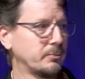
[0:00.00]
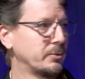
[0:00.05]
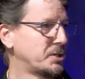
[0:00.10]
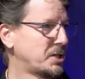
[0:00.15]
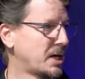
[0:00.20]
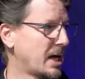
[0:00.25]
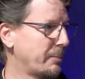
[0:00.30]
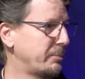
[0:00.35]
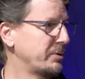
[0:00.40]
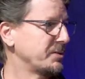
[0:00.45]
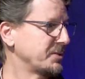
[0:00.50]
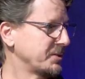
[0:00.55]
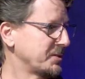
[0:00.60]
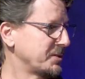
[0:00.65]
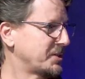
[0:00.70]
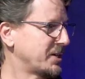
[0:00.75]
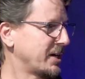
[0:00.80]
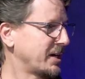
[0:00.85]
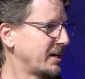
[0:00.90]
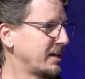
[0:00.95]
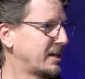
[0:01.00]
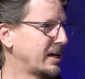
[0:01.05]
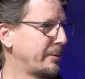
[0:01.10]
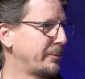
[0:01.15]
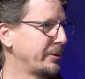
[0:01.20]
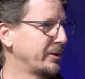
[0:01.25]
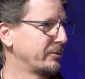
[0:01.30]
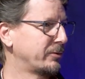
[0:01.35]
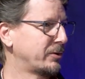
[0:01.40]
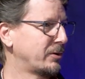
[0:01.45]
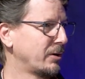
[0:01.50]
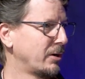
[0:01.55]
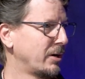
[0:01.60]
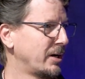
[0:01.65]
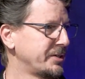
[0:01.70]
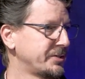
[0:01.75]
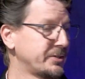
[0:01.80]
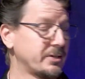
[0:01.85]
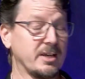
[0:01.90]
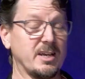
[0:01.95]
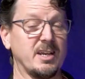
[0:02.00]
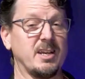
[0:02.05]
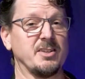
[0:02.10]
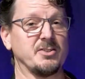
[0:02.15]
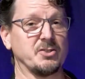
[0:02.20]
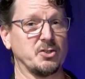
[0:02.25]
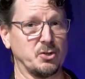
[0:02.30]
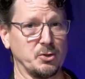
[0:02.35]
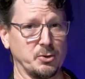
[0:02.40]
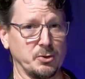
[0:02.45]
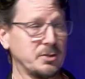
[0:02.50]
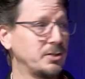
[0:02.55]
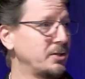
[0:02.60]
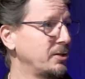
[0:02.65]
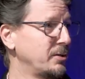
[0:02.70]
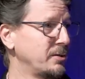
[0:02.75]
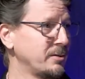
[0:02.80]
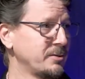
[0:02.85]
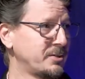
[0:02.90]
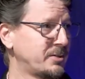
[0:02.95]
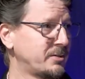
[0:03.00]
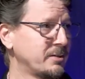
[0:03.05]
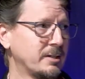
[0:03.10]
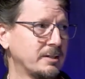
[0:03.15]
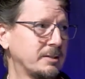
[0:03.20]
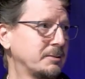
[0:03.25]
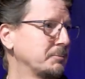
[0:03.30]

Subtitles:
which happens at the second coming of Christ, it's good news,